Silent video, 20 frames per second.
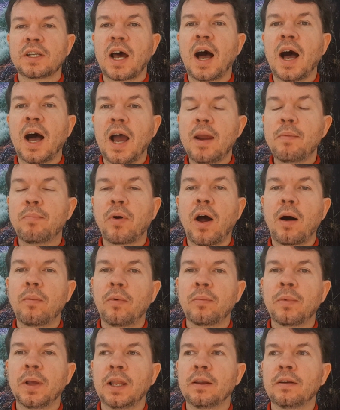a high
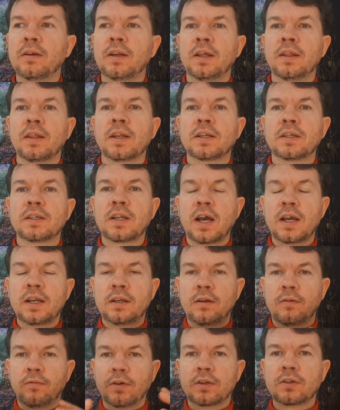probability that a
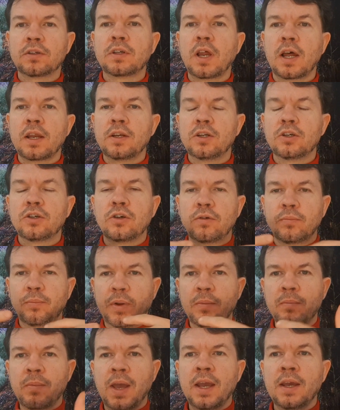scientific study should
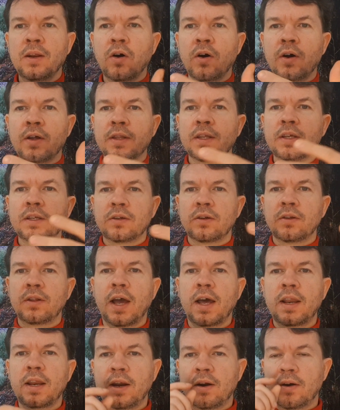be made on this or
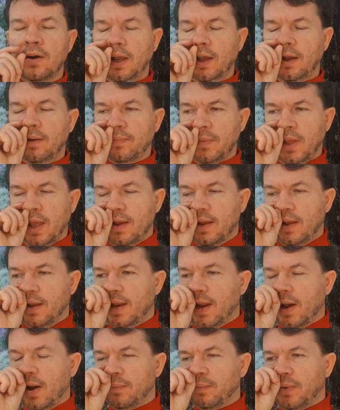that area.
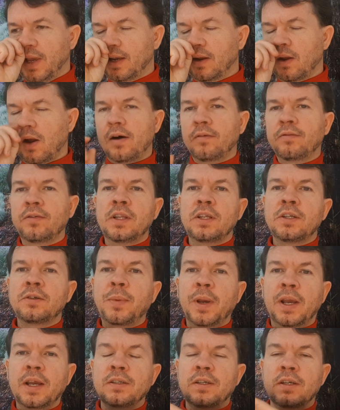Now, I'm getting off on this
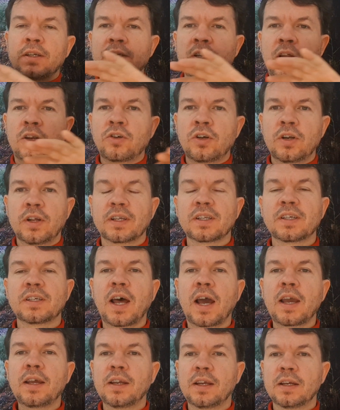because it's such an
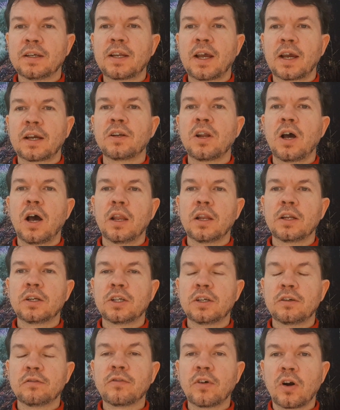exciting
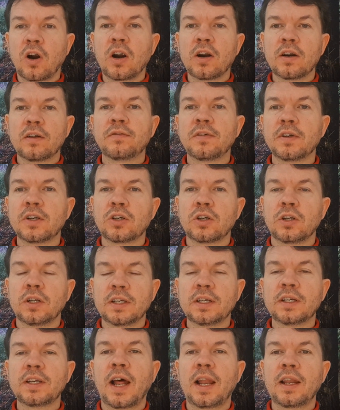technology for artificial
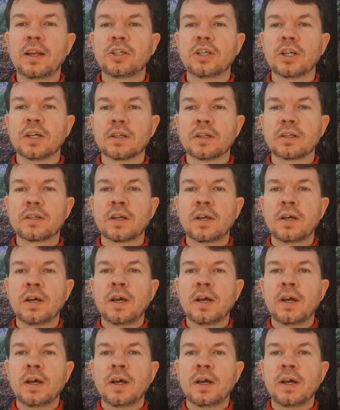intelligence